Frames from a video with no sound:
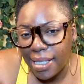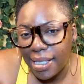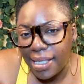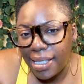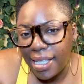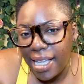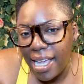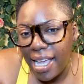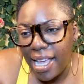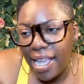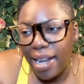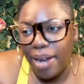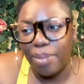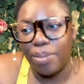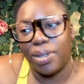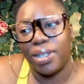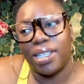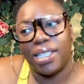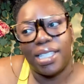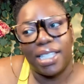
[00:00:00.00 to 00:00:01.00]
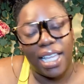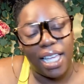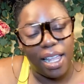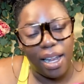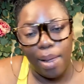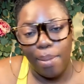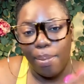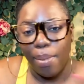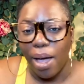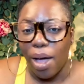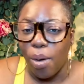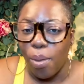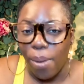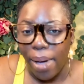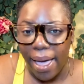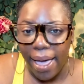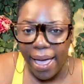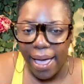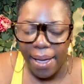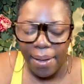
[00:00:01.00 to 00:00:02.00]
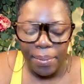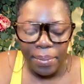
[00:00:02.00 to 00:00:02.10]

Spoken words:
said. I'm just saying it my way.